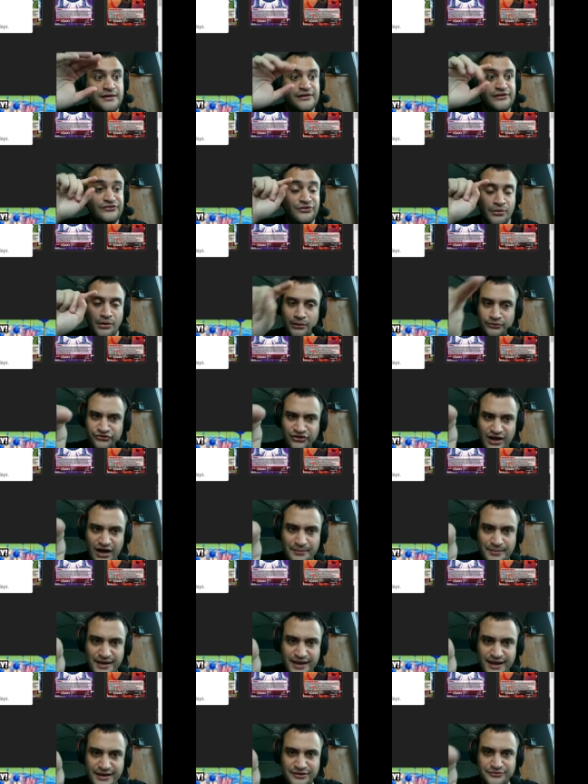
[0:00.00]
So go check out
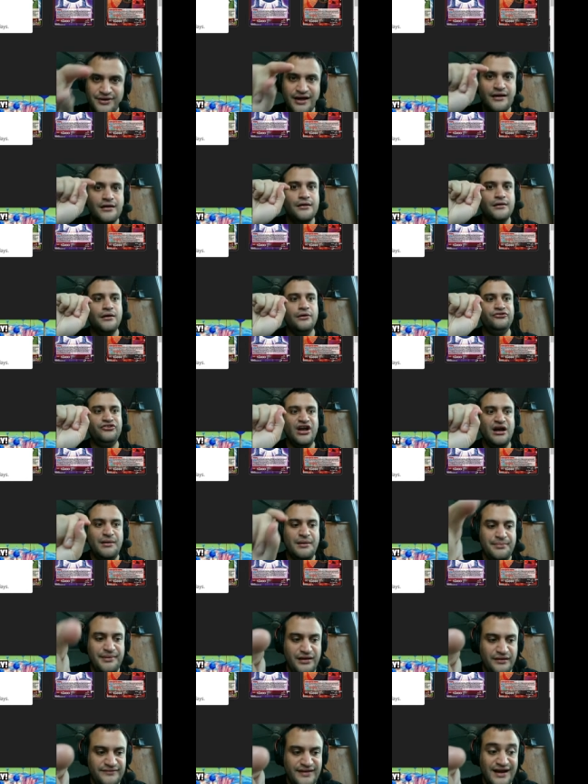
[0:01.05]
my Ginyu deck, go check out my
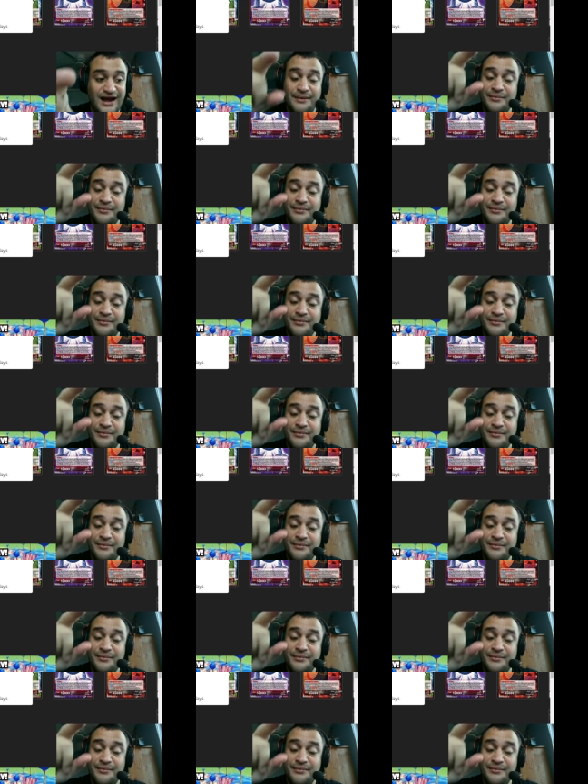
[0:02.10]
Pilaf deck.